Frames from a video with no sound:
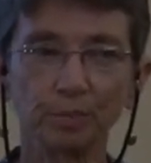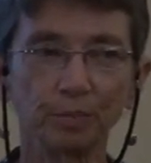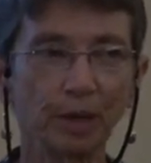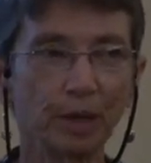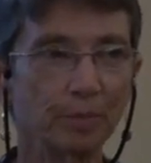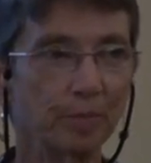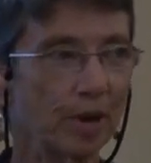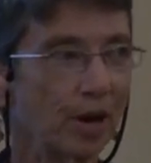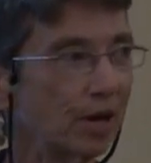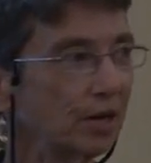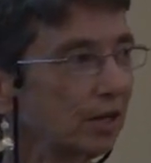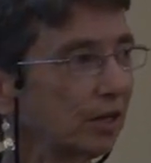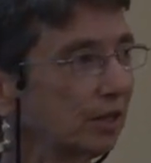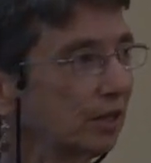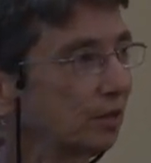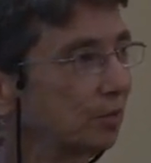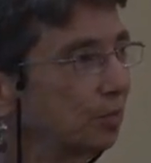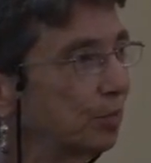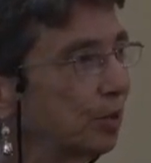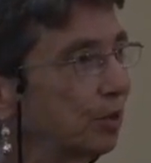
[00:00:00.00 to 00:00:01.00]
my pocket
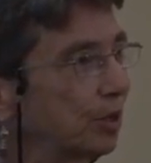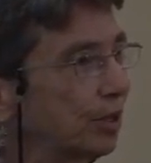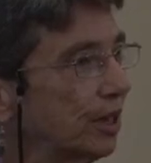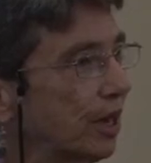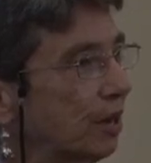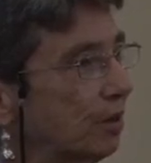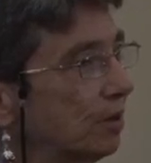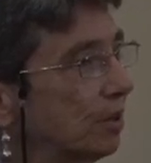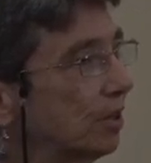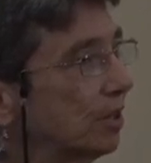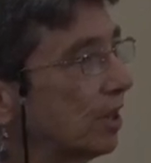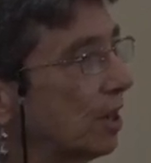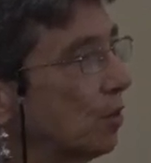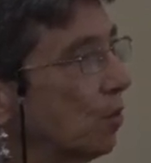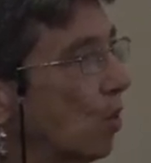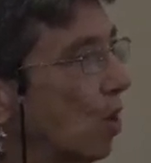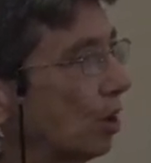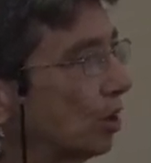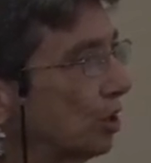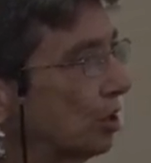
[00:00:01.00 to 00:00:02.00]
and pull it out as I
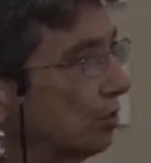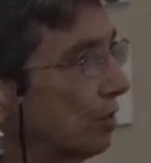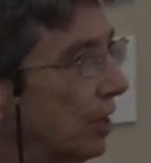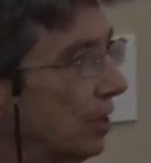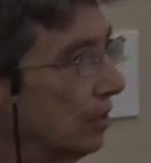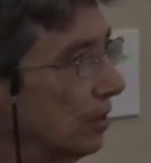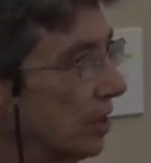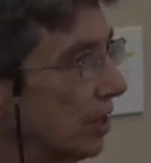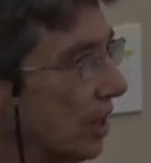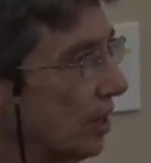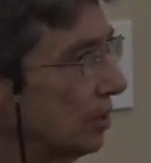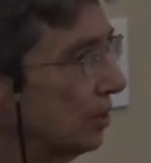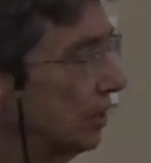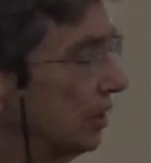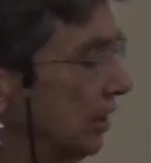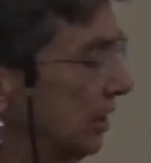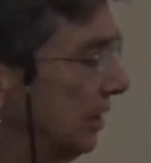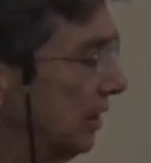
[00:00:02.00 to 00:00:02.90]
walked around town.